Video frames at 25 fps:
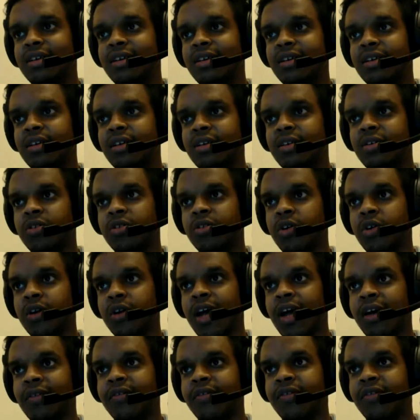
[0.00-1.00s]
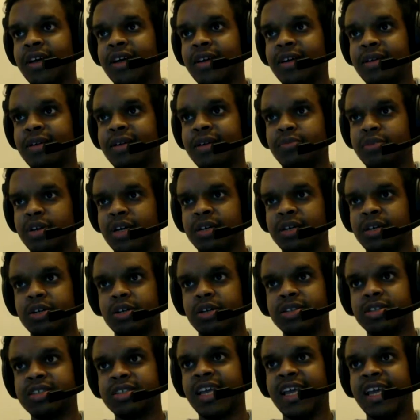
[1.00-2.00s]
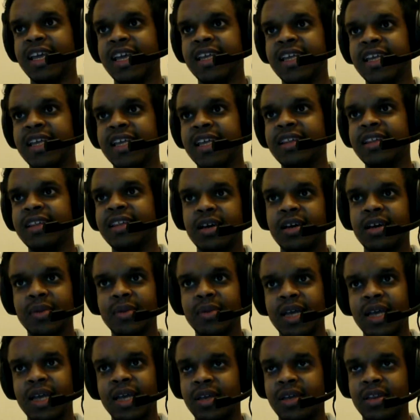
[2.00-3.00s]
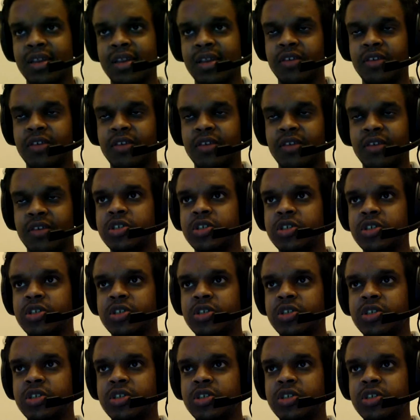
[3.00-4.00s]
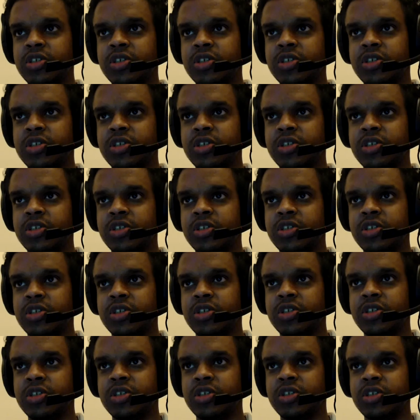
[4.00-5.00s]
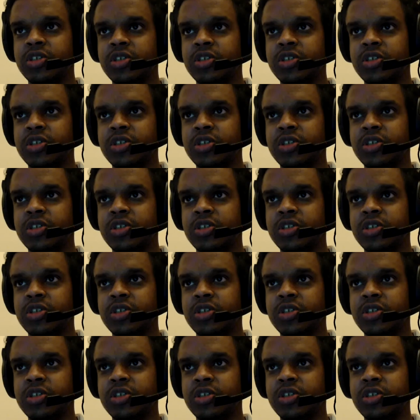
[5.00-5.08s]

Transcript: you know, you have I could say India maybe in the future. You have all these big states.